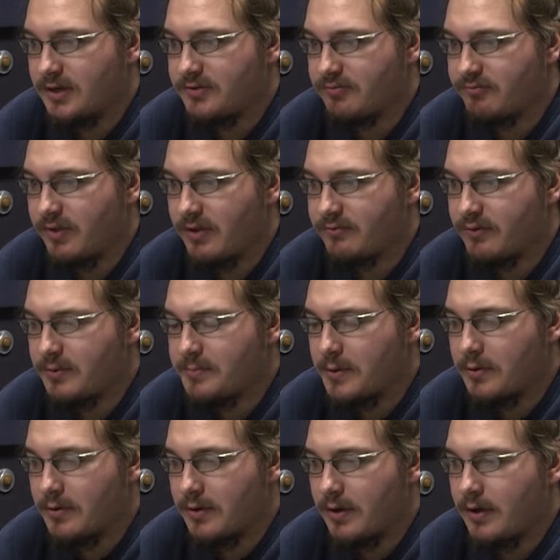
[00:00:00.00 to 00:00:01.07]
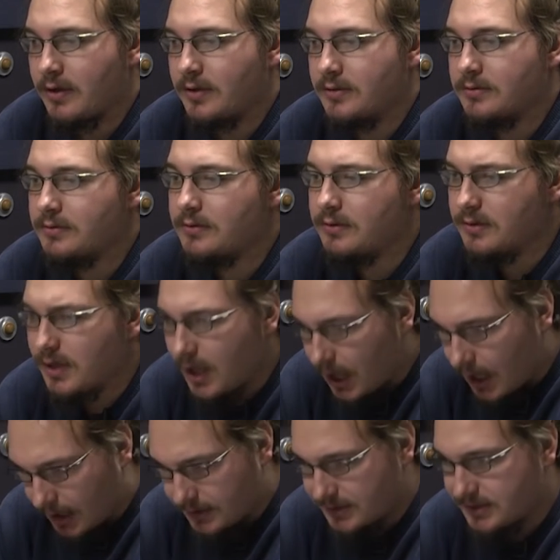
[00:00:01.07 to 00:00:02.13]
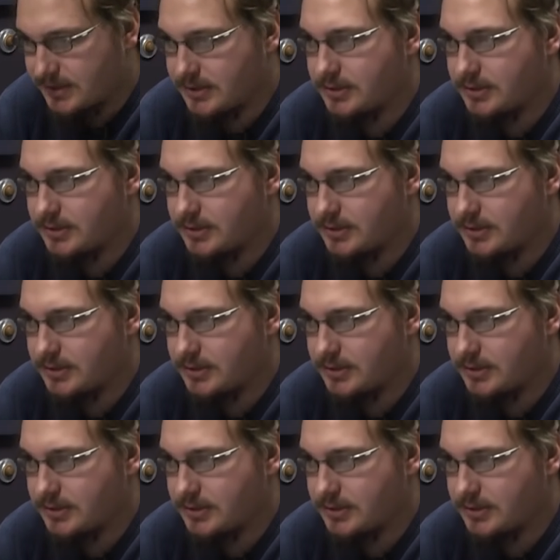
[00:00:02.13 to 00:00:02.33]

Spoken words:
Because they've rebooted a lot.